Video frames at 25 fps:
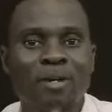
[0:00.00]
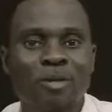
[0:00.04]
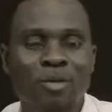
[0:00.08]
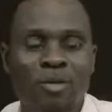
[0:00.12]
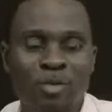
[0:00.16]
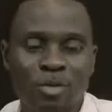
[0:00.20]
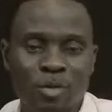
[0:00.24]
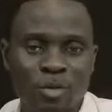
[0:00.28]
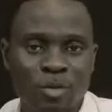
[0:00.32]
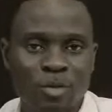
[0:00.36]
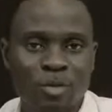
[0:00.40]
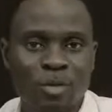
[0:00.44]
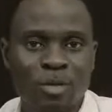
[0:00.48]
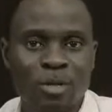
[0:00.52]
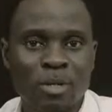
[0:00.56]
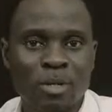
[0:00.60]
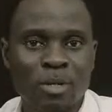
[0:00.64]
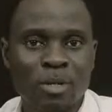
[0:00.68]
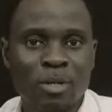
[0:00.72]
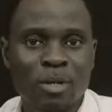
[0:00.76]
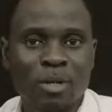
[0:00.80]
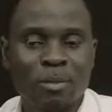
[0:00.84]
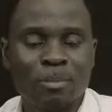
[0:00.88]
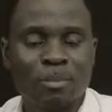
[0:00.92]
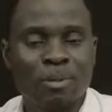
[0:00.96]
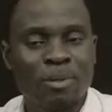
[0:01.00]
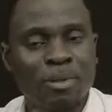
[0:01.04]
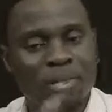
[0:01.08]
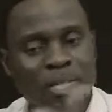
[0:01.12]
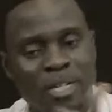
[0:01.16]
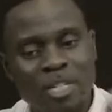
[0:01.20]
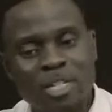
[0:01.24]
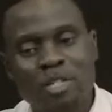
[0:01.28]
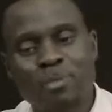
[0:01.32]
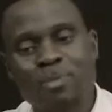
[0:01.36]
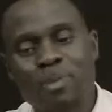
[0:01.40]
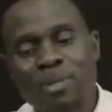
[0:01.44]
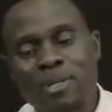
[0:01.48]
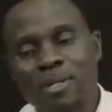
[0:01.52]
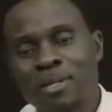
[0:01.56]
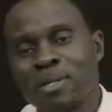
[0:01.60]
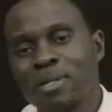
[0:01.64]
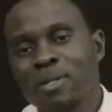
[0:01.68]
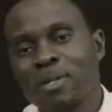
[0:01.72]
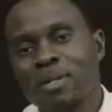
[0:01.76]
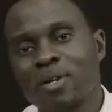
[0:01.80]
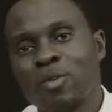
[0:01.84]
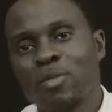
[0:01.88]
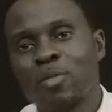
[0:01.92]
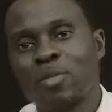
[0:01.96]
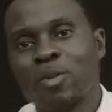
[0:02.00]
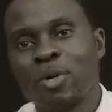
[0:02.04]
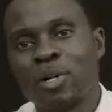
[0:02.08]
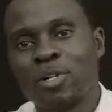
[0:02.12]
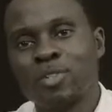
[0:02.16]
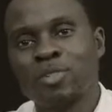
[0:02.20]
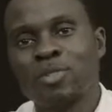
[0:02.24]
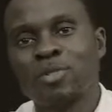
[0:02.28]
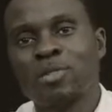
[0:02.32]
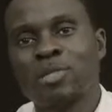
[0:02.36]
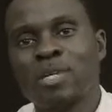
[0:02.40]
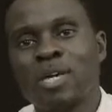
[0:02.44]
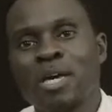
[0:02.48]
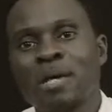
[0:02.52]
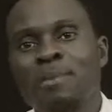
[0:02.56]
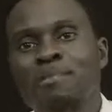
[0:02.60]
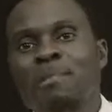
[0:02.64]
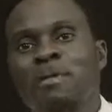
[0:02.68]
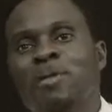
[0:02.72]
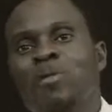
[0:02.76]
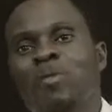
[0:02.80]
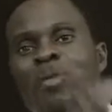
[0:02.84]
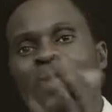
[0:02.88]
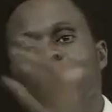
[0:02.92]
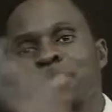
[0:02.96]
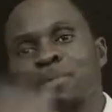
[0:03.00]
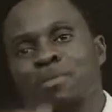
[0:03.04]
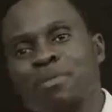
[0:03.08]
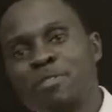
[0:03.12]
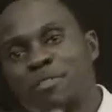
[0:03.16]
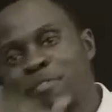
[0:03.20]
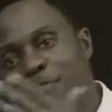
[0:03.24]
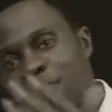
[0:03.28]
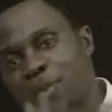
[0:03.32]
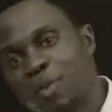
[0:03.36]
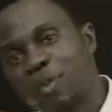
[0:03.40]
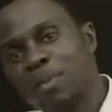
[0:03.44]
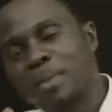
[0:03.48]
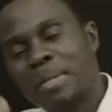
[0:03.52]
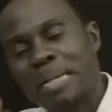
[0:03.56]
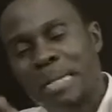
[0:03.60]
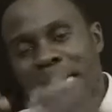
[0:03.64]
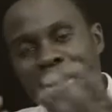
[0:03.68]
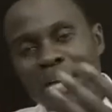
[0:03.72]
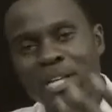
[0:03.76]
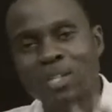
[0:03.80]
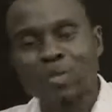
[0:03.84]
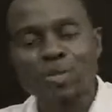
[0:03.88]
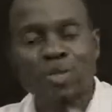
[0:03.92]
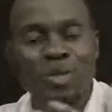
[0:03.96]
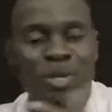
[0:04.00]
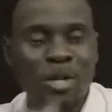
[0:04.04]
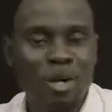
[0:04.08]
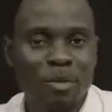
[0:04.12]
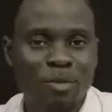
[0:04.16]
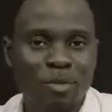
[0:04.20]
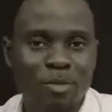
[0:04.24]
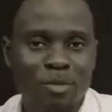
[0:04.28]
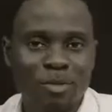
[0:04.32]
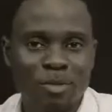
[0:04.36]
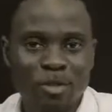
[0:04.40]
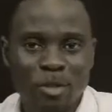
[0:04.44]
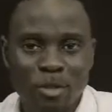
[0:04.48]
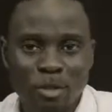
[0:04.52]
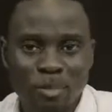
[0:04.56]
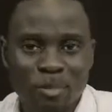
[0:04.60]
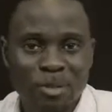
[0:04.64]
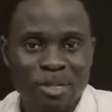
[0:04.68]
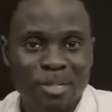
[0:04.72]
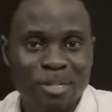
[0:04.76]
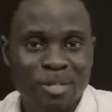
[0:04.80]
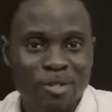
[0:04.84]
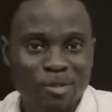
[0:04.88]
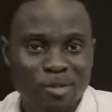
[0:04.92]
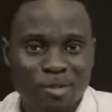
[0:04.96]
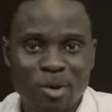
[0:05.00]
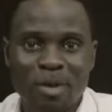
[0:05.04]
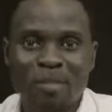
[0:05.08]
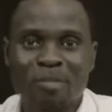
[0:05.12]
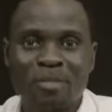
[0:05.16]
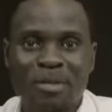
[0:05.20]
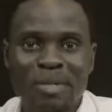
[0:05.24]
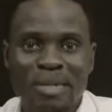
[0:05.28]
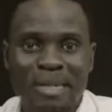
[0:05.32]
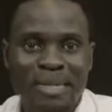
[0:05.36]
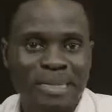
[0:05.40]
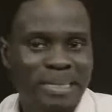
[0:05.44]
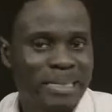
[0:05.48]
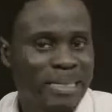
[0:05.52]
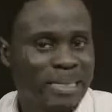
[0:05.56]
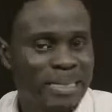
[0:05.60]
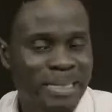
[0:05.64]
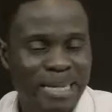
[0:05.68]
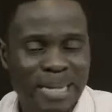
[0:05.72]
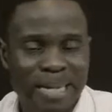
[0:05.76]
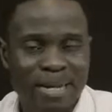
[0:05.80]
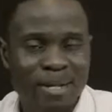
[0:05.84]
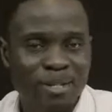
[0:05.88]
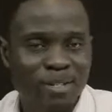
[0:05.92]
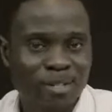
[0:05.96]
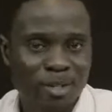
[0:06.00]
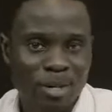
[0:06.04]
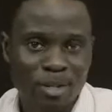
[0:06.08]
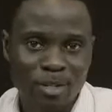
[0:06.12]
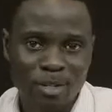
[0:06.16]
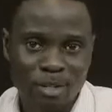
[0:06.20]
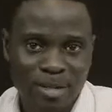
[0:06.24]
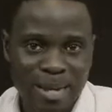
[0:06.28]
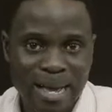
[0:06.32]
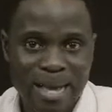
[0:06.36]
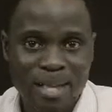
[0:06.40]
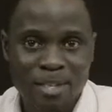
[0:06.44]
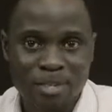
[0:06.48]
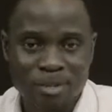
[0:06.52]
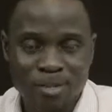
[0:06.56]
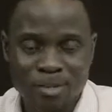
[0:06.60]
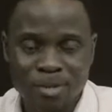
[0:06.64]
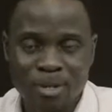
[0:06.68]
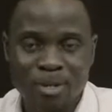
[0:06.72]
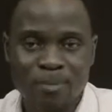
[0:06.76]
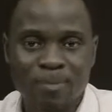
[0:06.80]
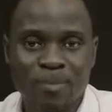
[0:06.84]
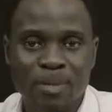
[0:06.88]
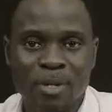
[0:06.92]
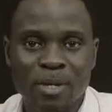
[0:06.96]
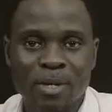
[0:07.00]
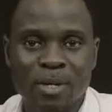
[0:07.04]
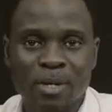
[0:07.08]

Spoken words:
go to. But this particular question came a week before, but last week I was so busy traveling I didn't get a chance to answer it.